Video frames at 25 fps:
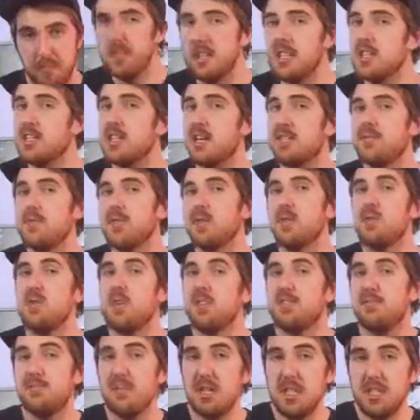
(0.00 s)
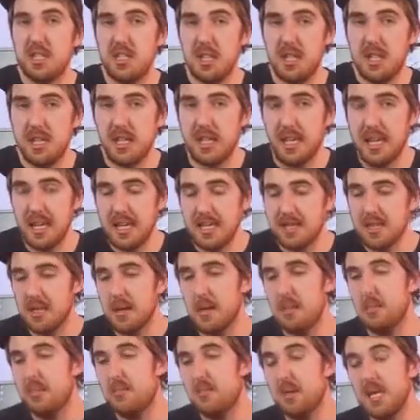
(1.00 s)
Then something worth mentioning is
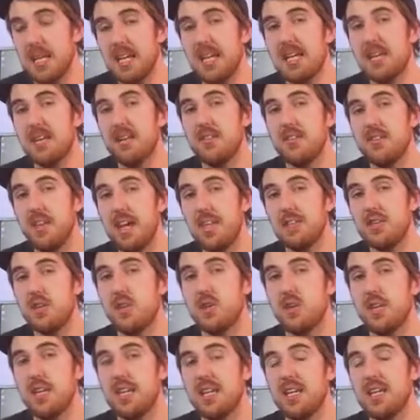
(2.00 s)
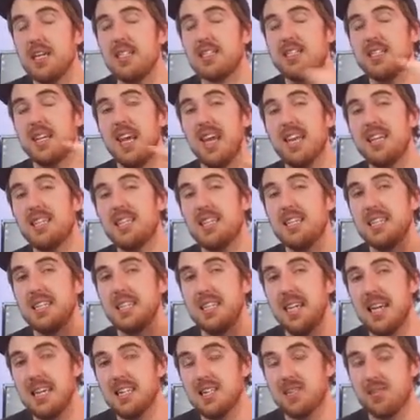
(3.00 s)
being that you can take the
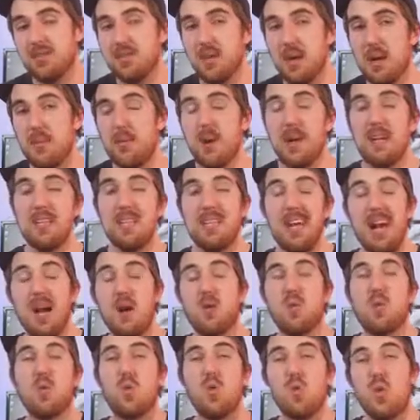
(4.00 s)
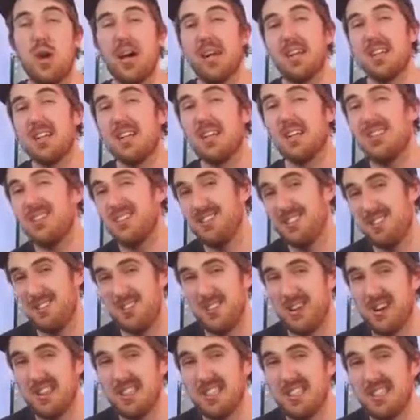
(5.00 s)
desk frame down quite a
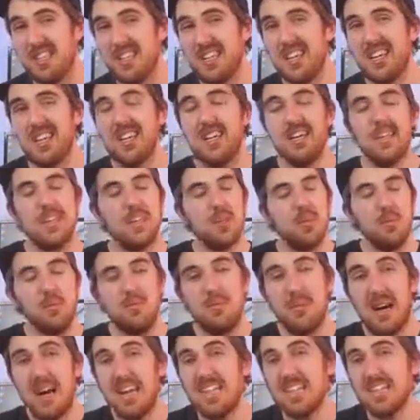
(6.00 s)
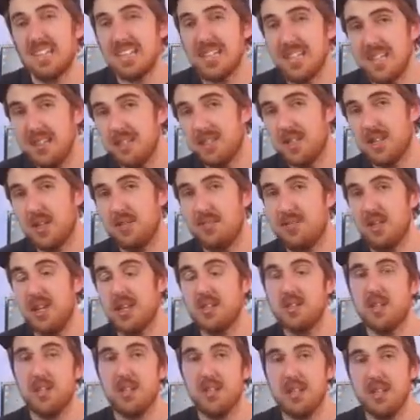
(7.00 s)
lot, you might leave something
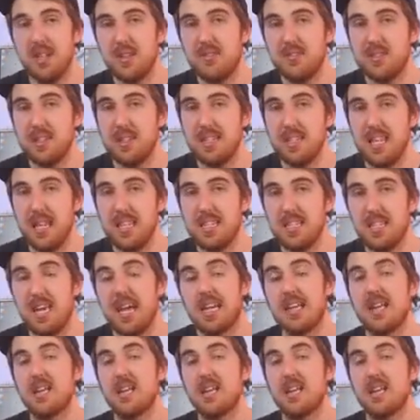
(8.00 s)
underneath the desk and